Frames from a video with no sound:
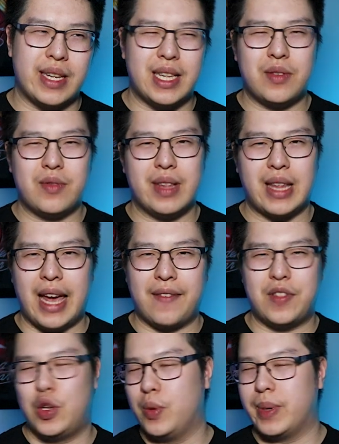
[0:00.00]
It didn't really
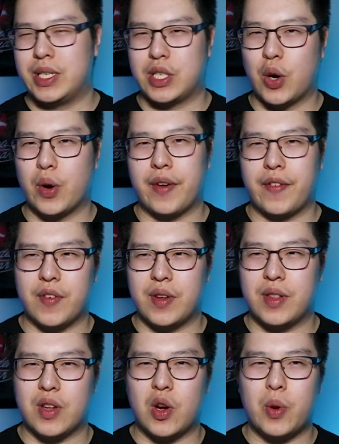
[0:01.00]
have too much going for
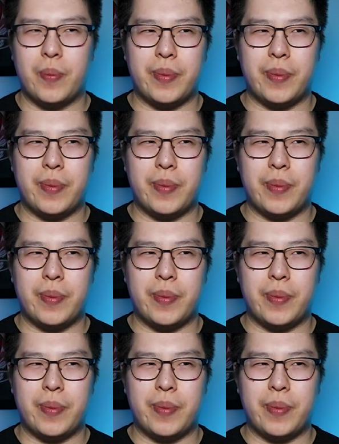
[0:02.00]
it though,